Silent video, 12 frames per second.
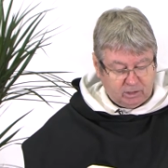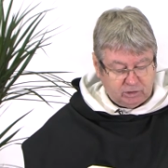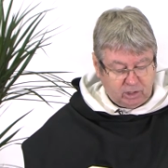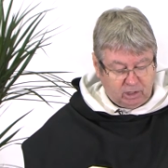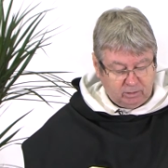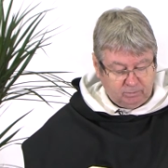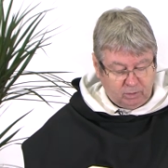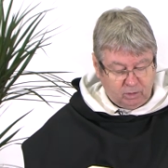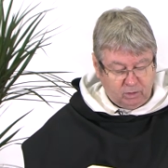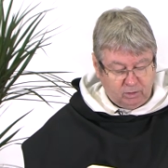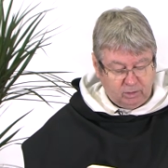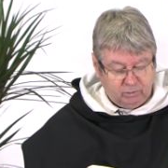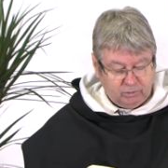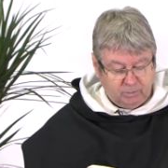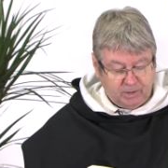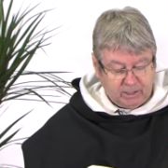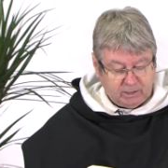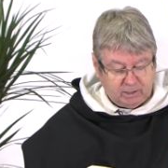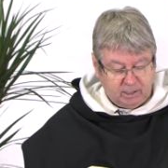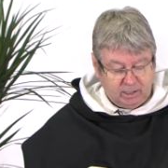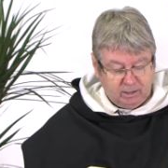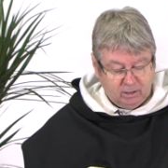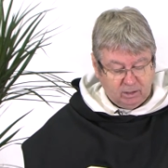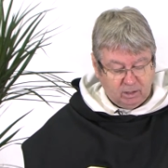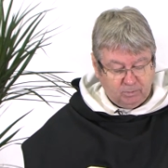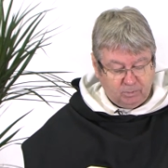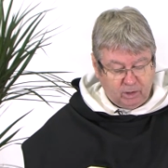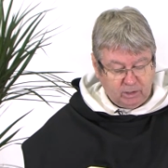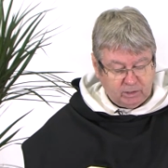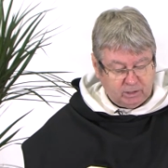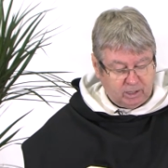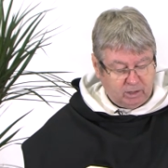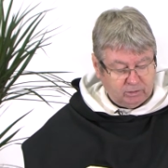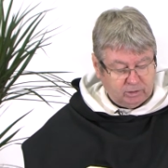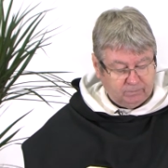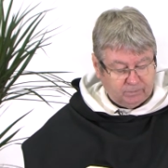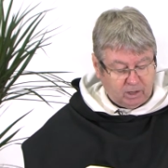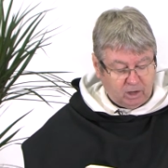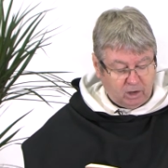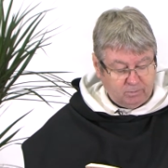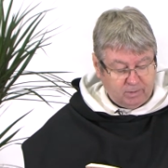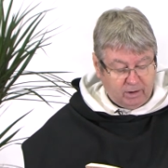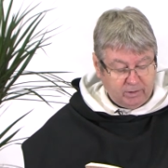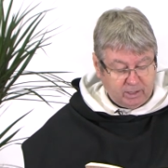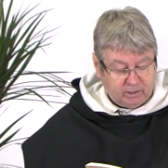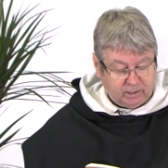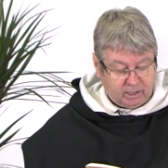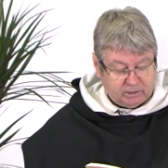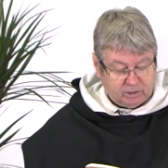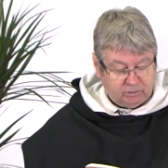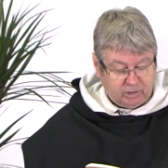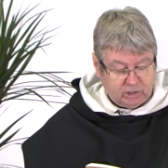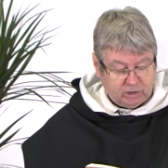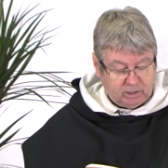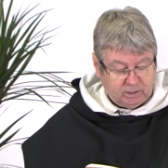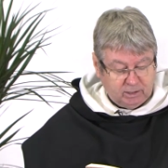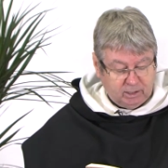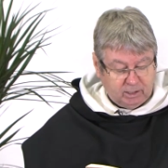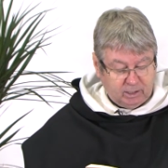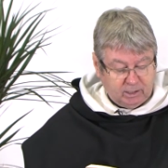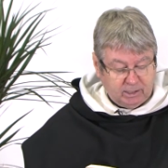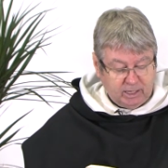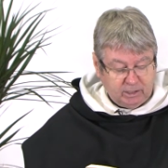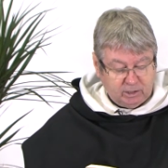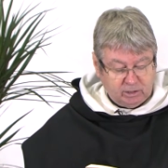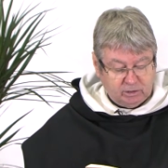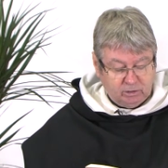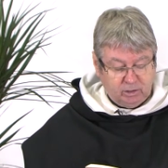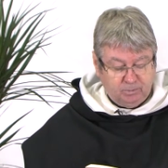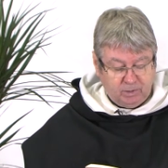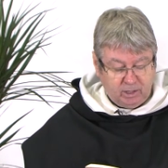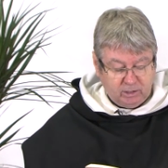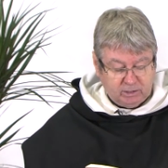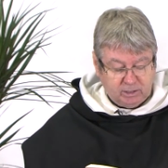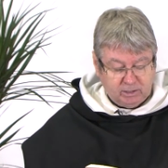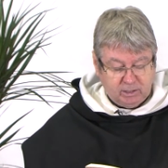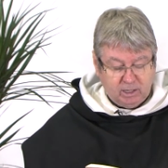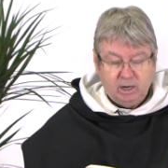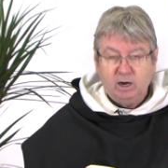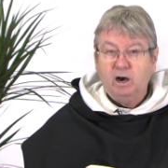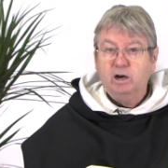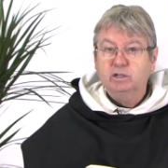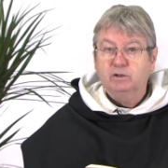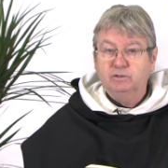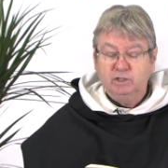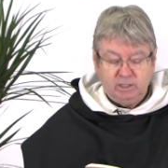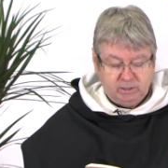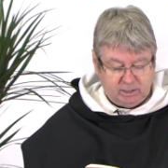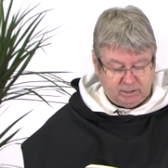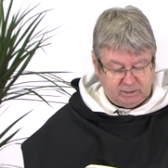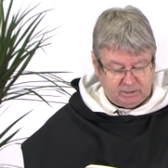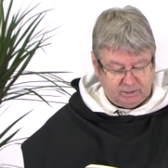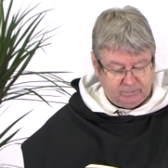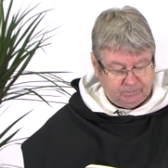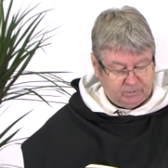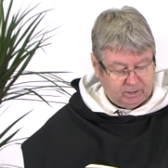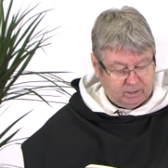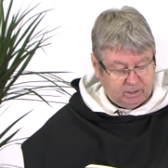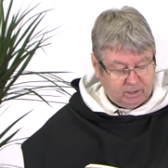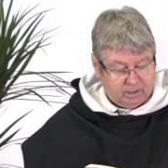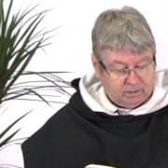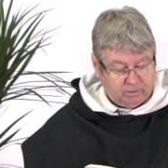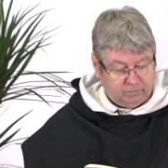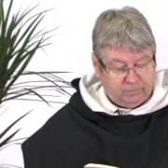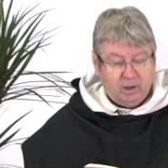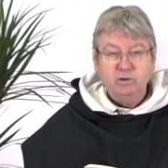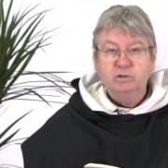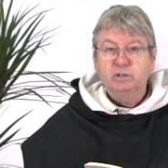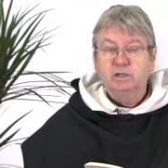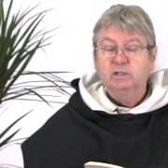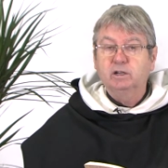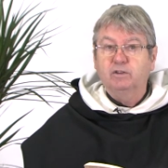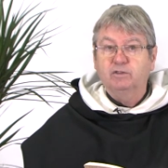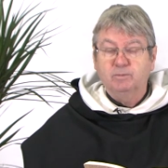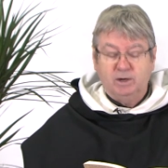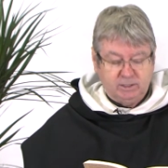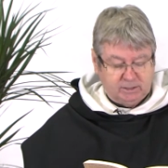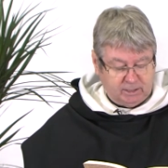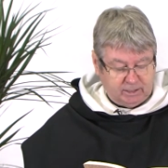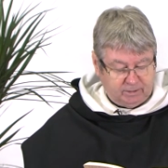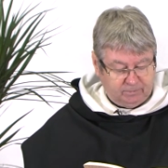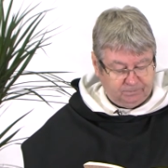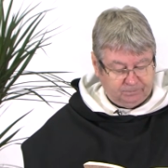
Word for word: John Paul repeatedly pointed out how Marian consecration leads us to the pierced heart of Jesus, the fountain of mercy.